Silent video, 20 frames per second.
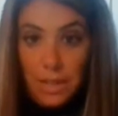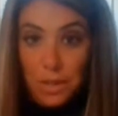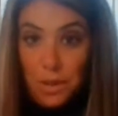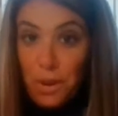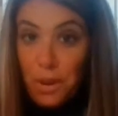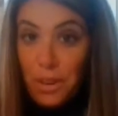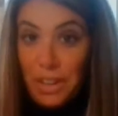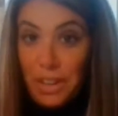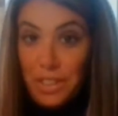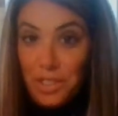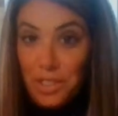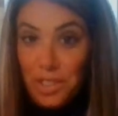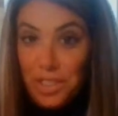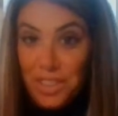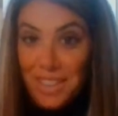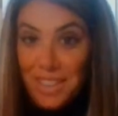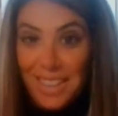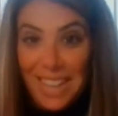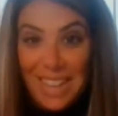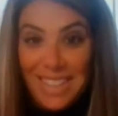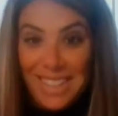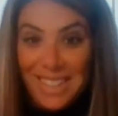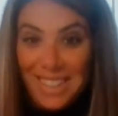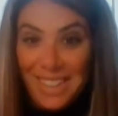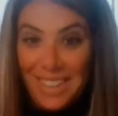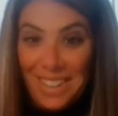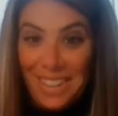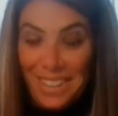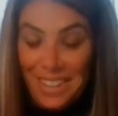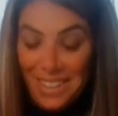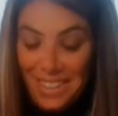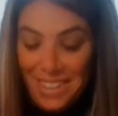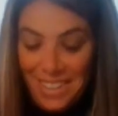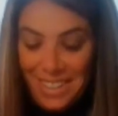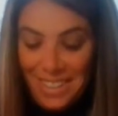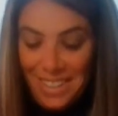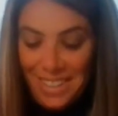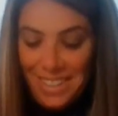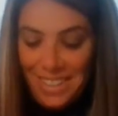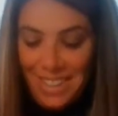That's orange. That's looking
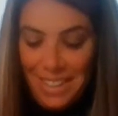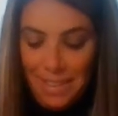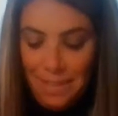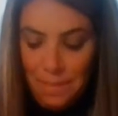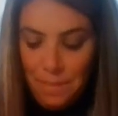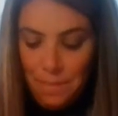good.